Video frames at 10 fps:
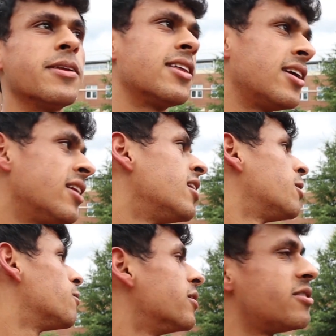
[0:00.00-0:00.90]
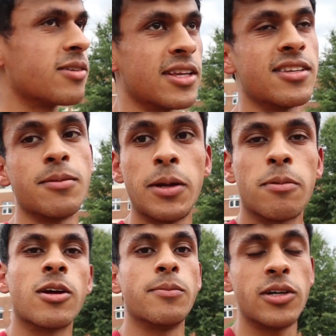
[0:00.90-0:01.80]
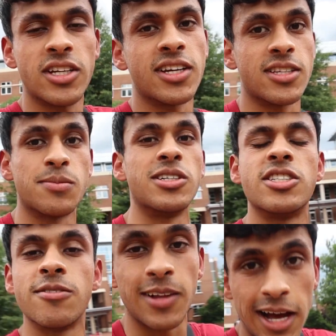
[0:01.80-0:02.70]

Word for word: but then once you get to the main part of the building, it's a bunch of